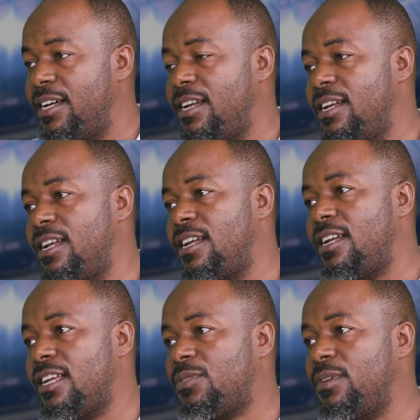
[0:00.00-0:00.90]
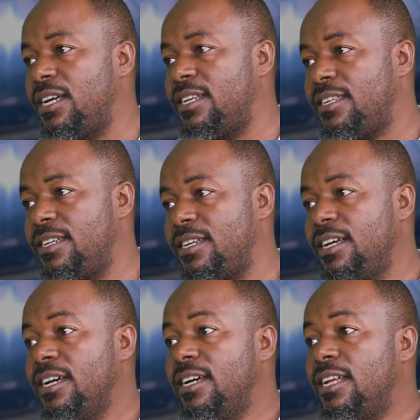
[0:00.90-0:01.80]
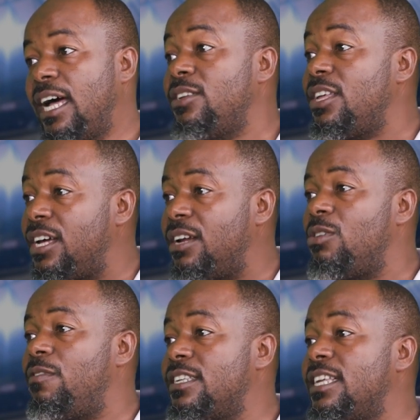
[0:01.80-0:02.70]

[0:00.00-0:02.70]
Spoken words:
last week at a seat. And the Ugandan golfers